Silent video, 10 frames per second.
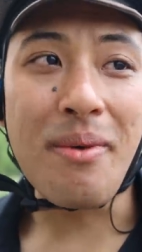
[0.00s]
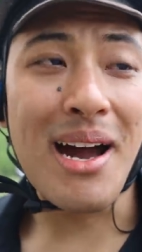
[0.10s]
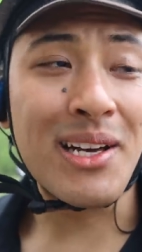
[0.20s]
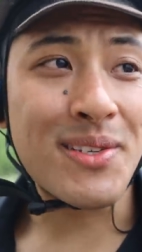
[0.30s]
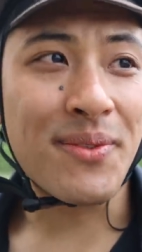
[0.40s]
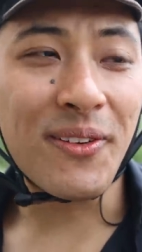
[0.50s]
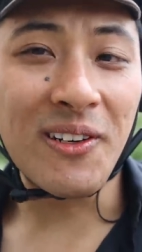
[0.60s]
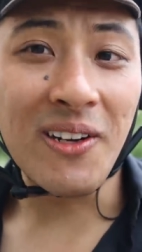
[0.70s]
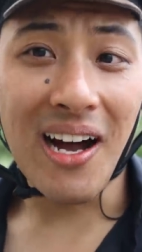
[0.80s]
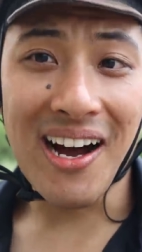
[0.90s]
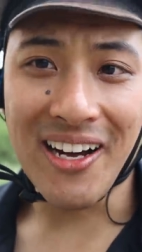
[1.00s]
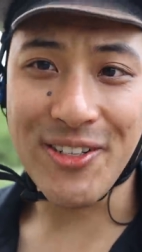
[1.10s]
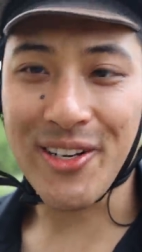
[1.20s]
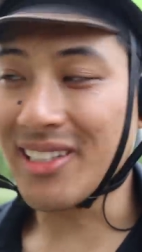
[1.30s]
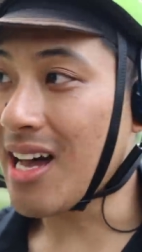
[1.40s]
miles for
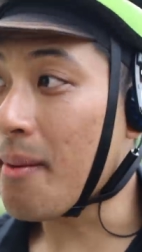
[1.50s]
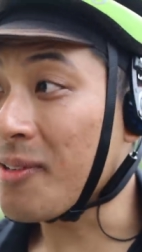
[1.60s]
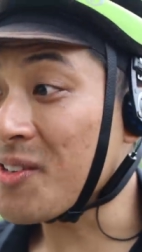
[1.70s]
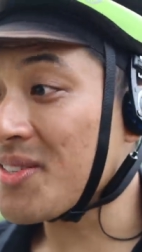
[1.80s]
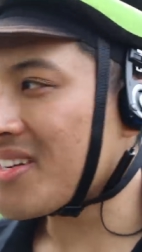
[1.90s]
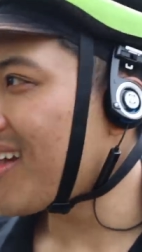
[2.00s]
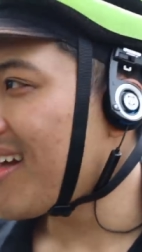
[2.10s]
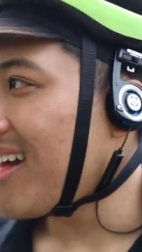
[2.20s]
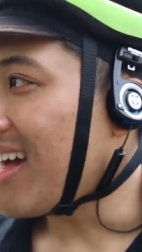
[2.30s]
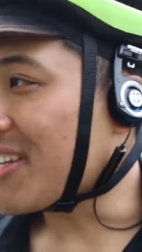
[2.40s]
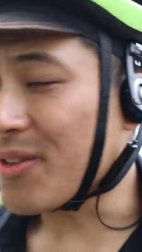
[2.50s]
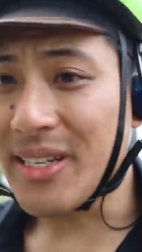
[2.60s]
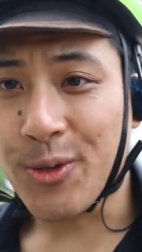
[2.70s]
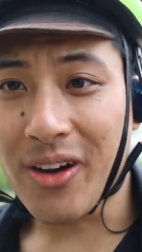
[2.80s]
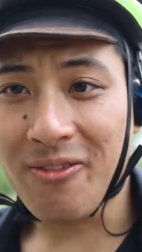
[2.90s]
100 kilometers. That's
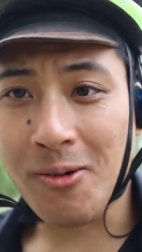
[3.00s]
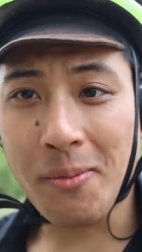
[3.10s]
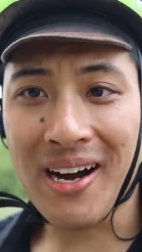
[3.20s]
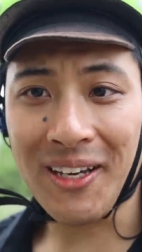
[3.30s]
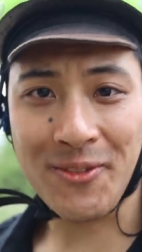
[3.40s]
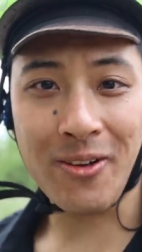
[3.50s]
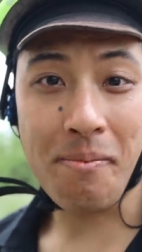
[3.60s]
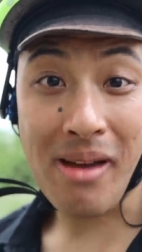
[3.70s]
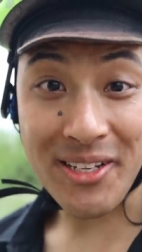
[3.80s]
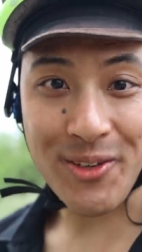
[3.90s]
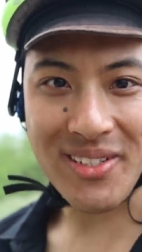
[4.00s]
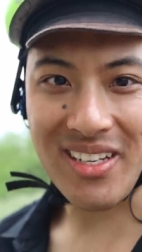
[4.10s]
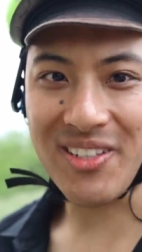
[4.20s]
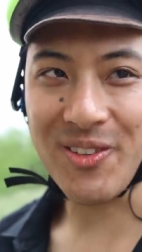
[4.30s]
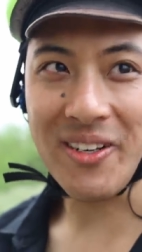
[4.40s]
only 12 more miles for a metric
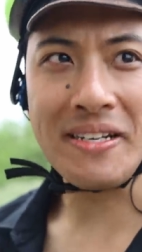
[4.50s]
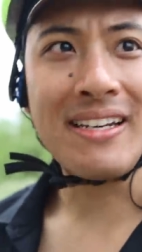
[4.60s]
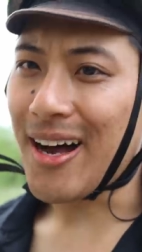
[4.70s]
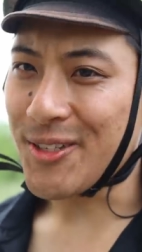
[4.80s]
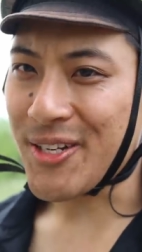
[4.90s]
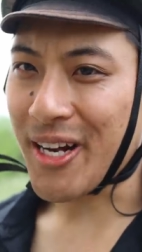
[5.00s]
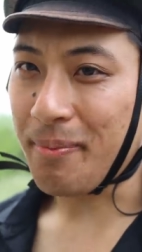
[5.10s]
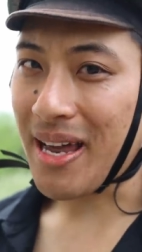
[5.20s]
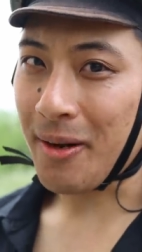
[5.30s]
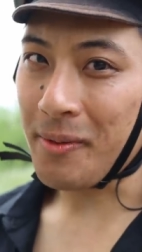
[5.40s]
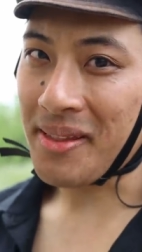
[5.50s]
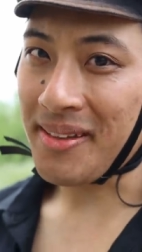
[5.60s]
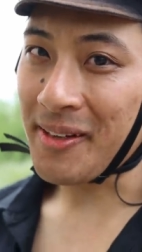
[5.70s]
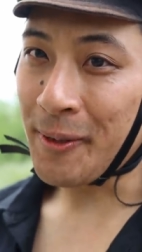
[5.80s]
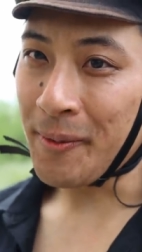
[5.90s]
century. I'll check back
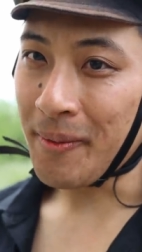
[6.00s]
with you